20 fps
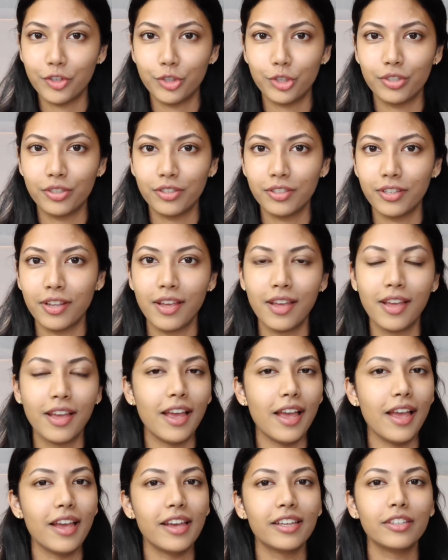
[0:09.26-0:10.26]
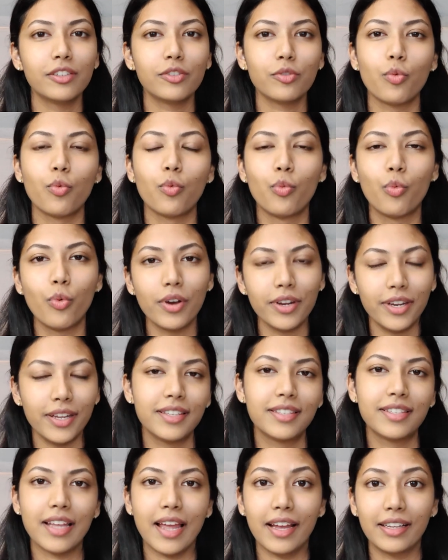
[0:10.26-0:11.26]
vision and what
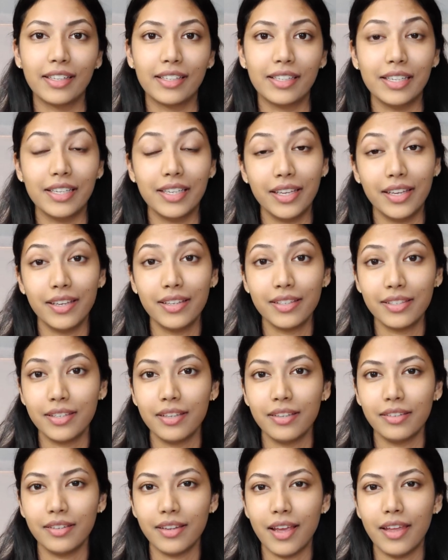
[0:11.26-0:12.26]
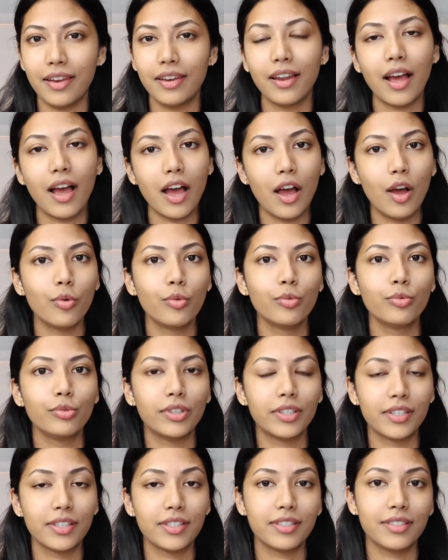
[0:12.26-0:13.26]
exactly is it and how
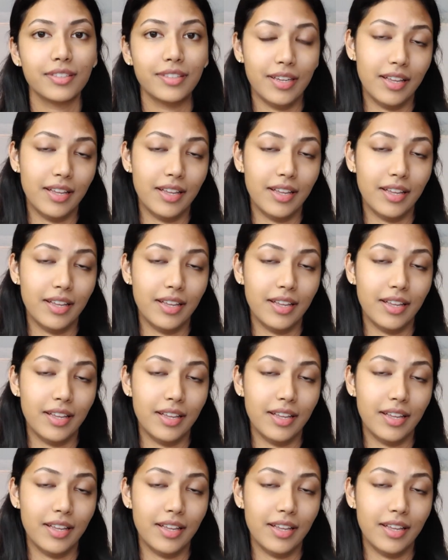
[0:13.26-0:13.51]
does